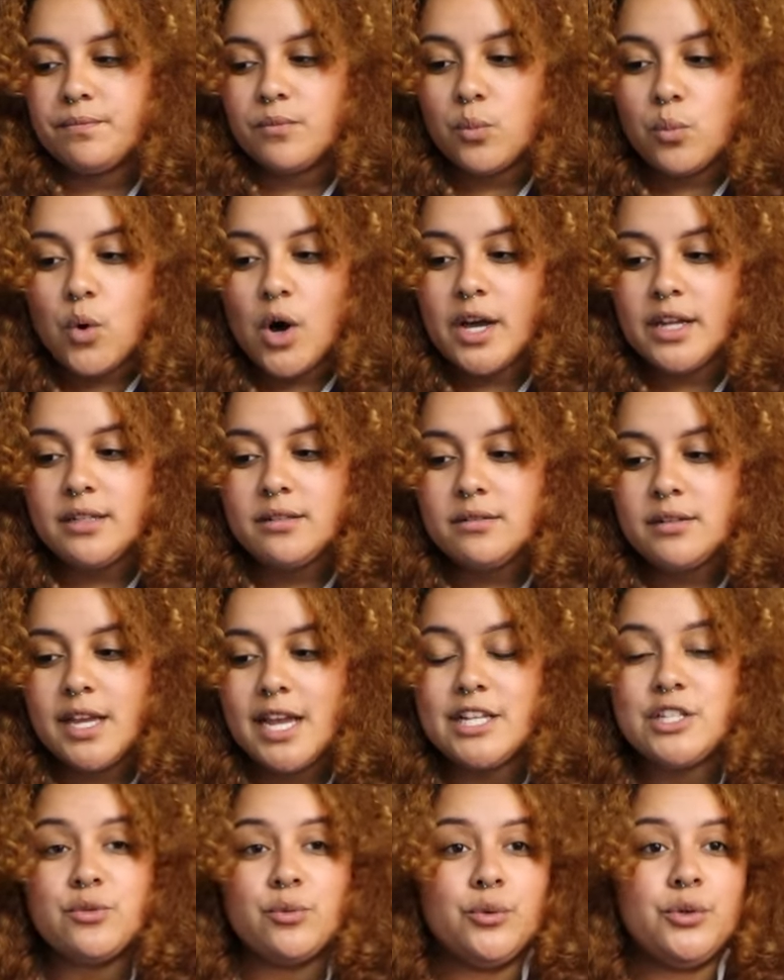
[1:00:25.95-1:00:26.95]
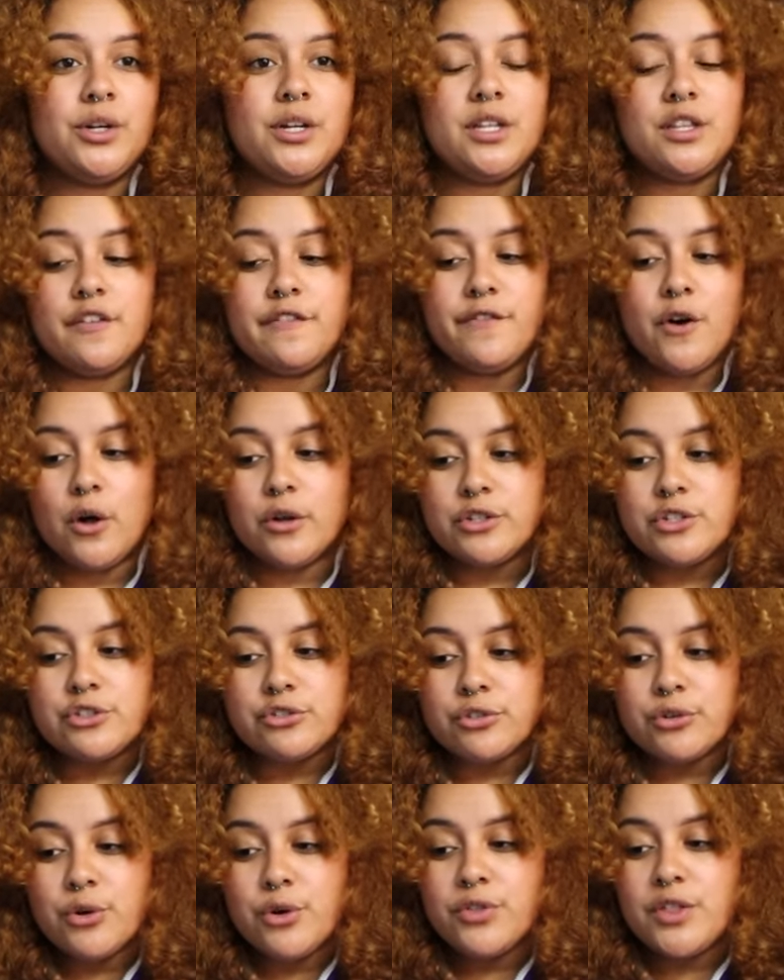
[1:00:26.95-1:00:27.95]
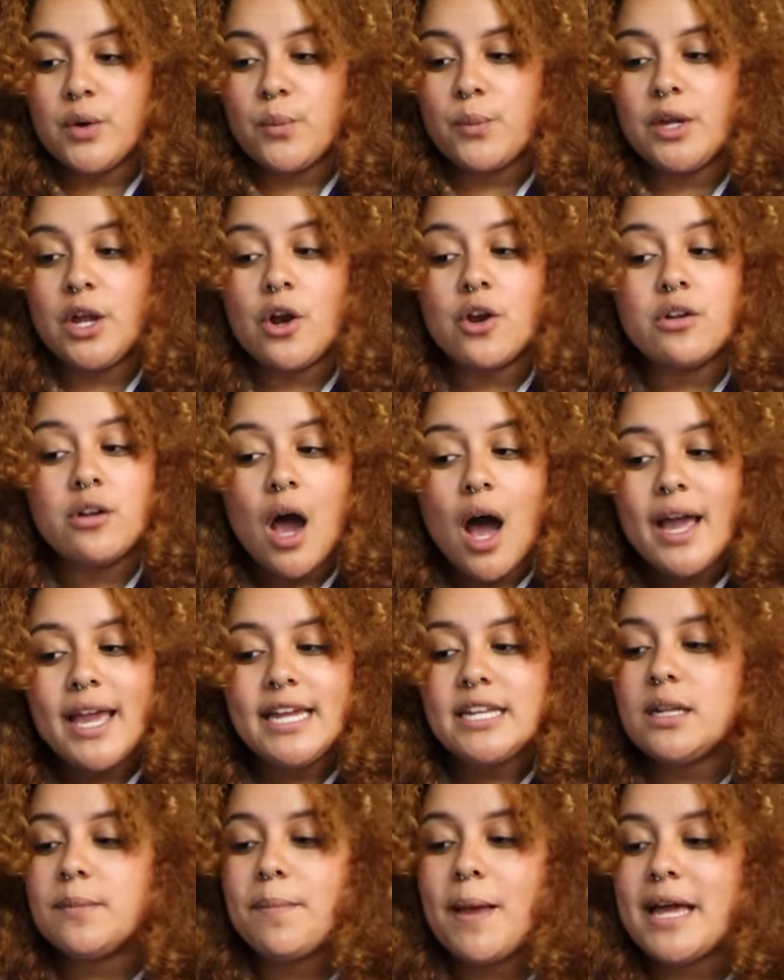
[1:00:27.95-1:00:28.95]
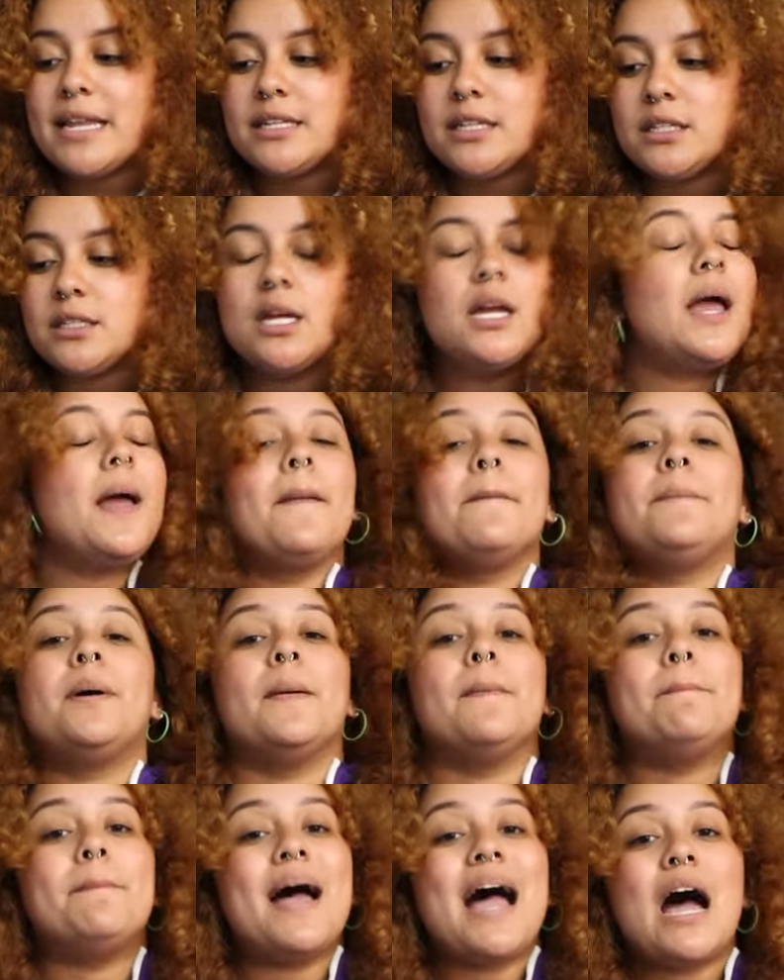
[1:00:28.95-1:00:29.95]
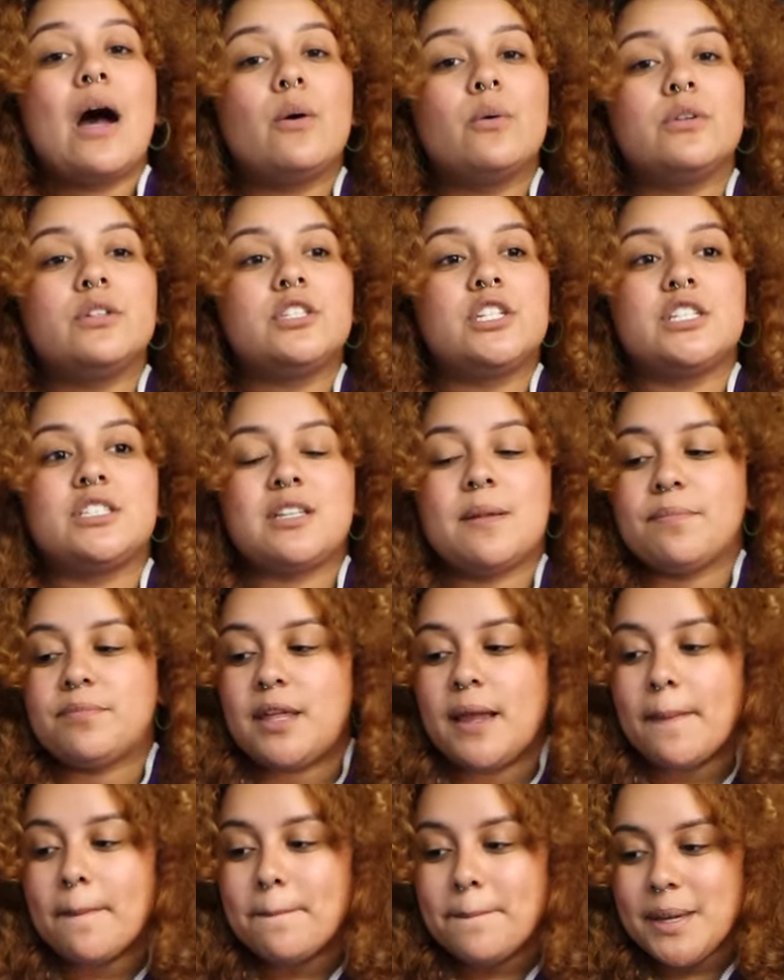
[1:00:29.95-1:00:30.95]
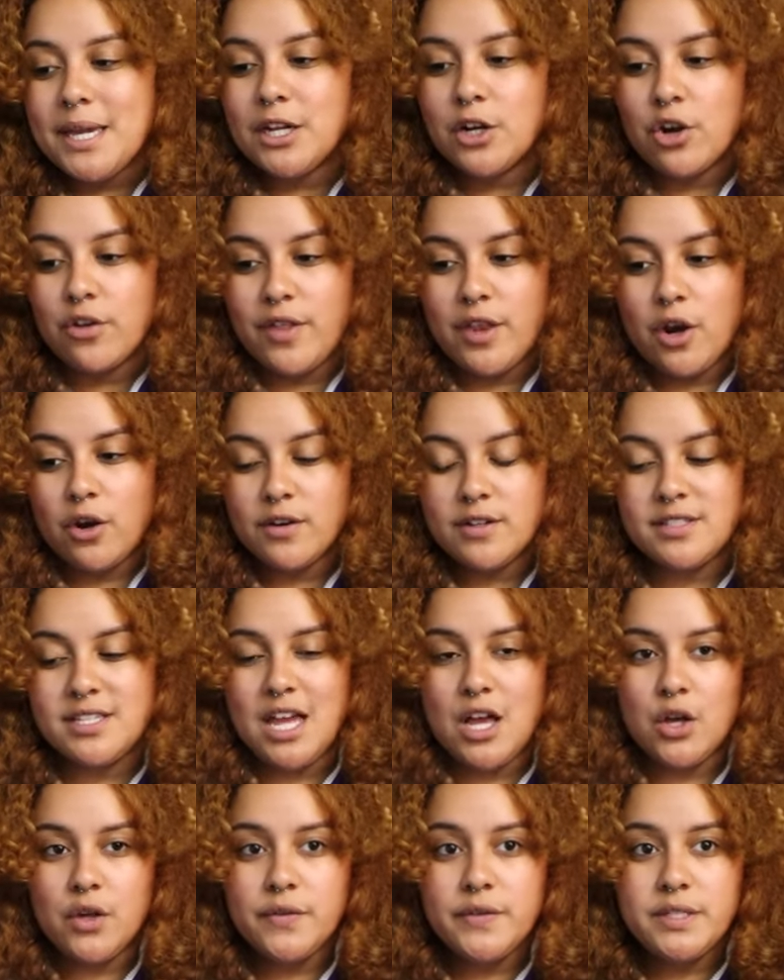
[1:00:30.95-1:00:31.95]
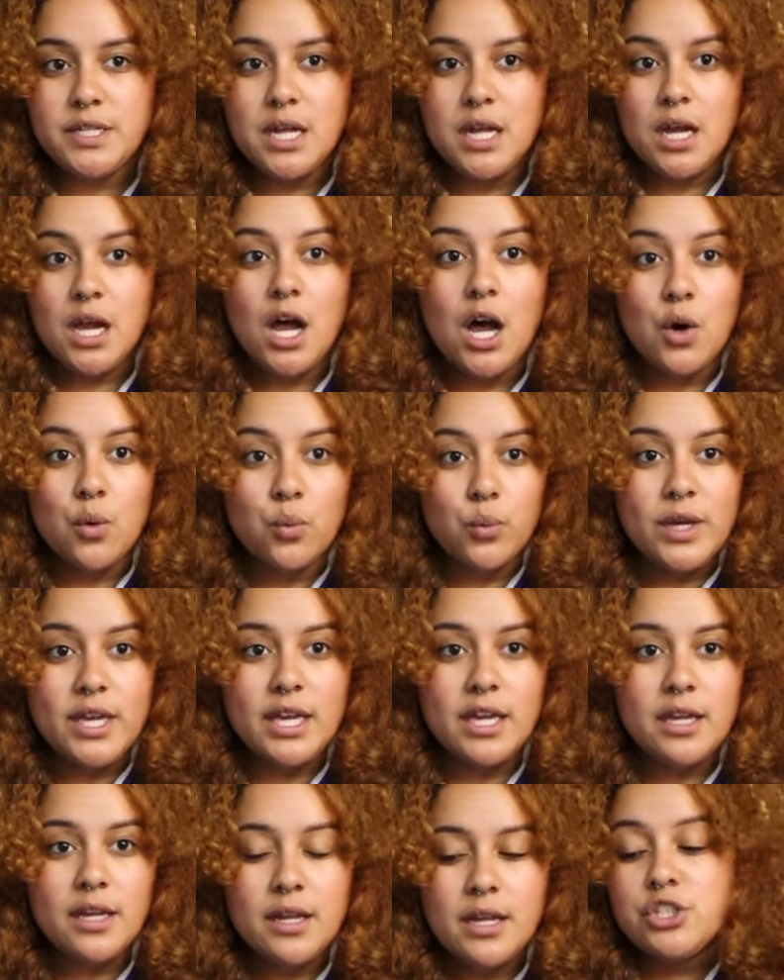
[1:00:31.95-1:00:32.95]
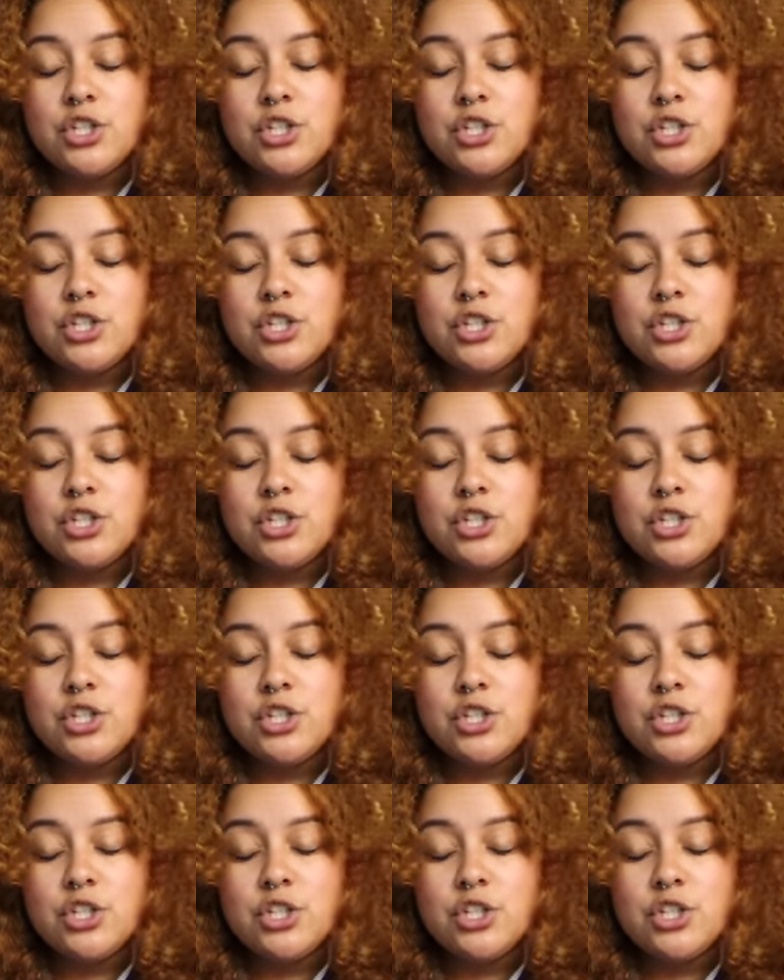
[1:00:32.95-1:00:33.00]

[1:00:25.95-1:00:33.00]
One, it's rooted in the false truth that we are not independent, but bound to something bigger than ourselves, a we.